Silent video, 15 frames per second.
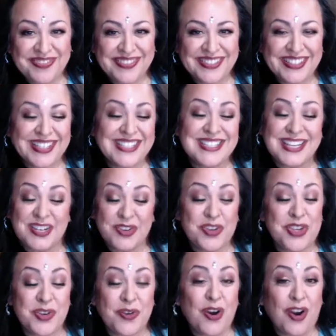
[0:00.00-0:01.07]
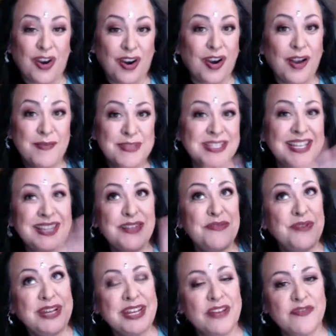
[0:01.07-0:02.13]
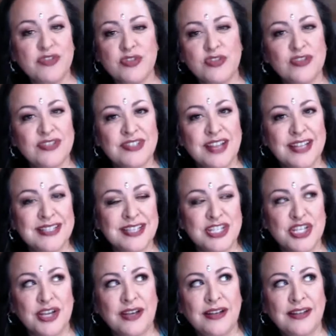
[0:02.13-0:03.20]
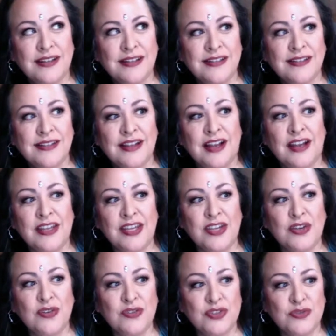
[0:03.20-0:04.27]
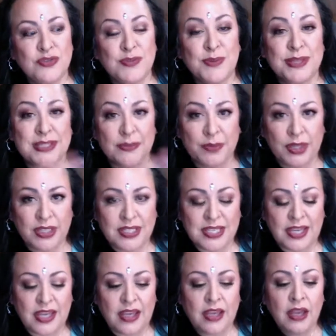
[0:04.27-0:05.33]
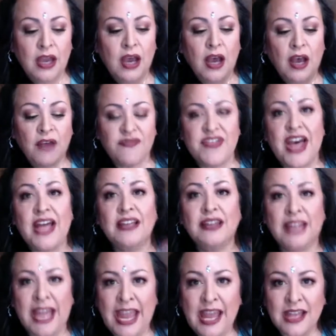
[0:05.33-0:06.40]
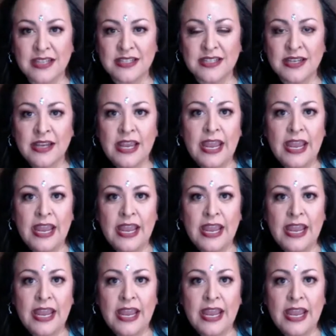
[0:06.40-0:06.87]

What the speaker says: Because I know you are. I'm just saying the what if. So there's not such a huge responsibility of that land.